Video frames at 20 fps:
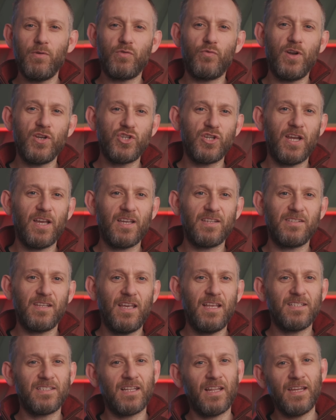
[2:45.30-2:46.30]
with regex,
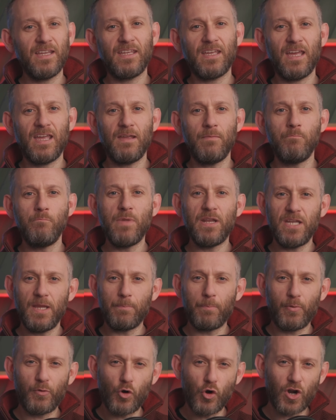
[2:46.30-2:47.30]
it's like a mini
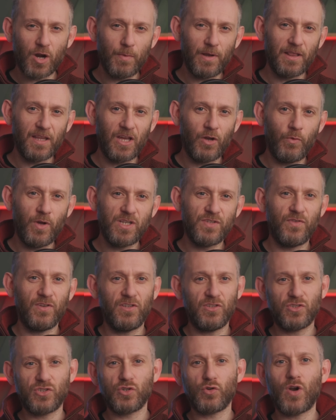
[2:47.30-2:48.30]
programming language for
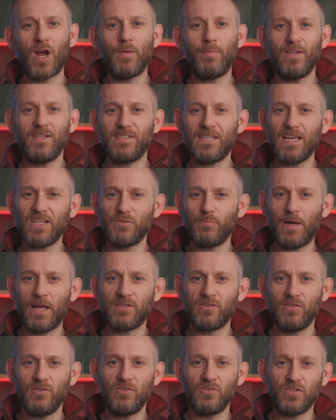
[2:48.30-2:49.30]
describing text
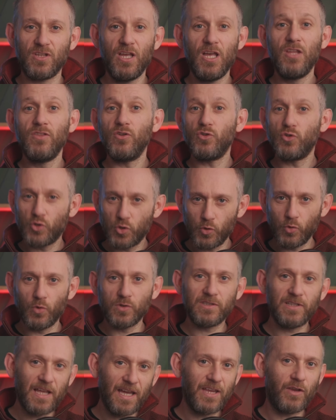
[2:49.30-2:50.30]
patterns that
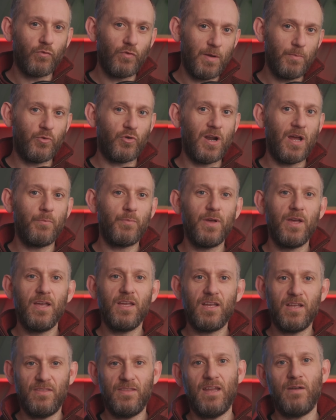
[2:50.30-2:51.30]
tools like Ripgrep
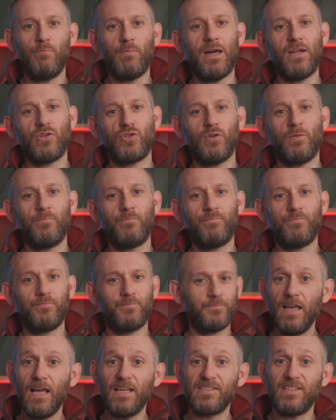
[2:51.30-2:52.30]
can then match on.
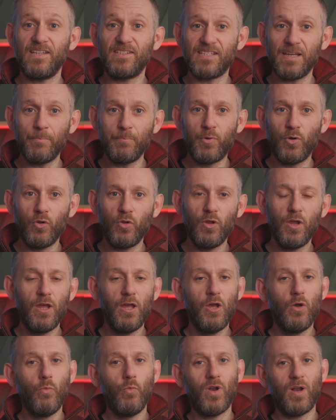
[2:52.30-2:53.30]
As an example,
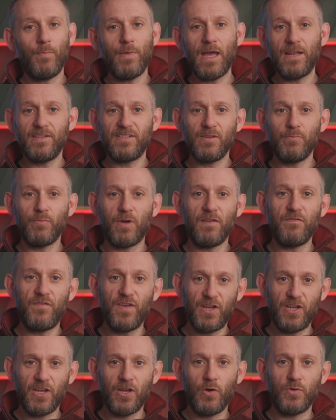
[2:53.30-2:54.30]
when I'm editing my
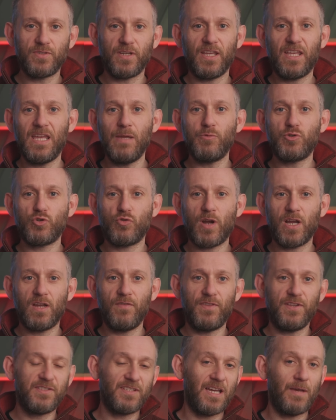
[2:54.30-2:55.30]
videos, I keep track
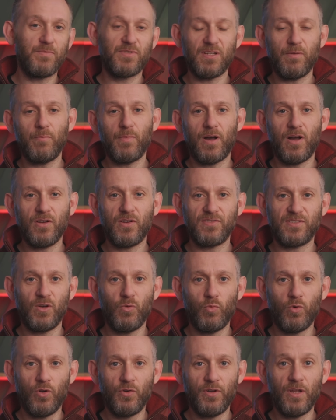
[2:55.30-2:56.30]
of the timestamp markers I
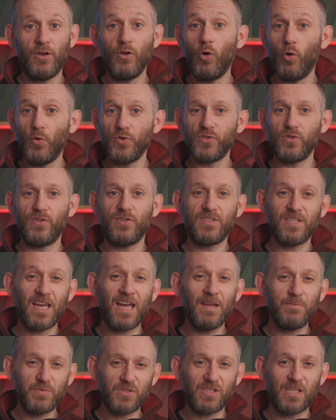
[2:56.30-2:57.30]
want and also the
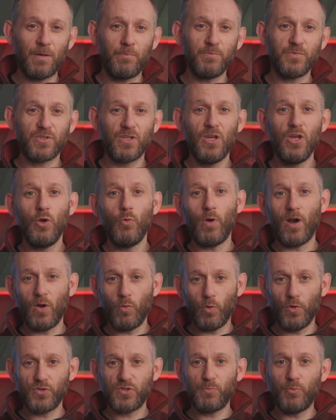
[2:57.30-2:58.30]
timestamps where I
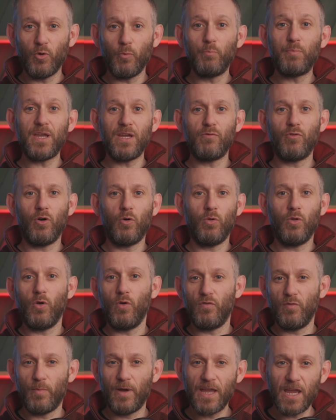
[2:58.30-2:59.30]
want to put B-roll
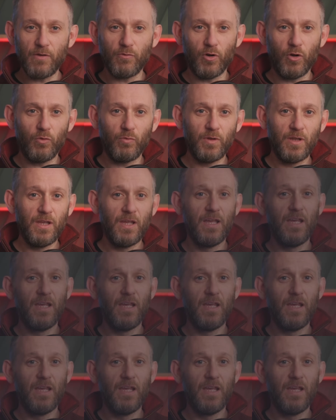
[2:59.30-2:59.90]
over my A-roll.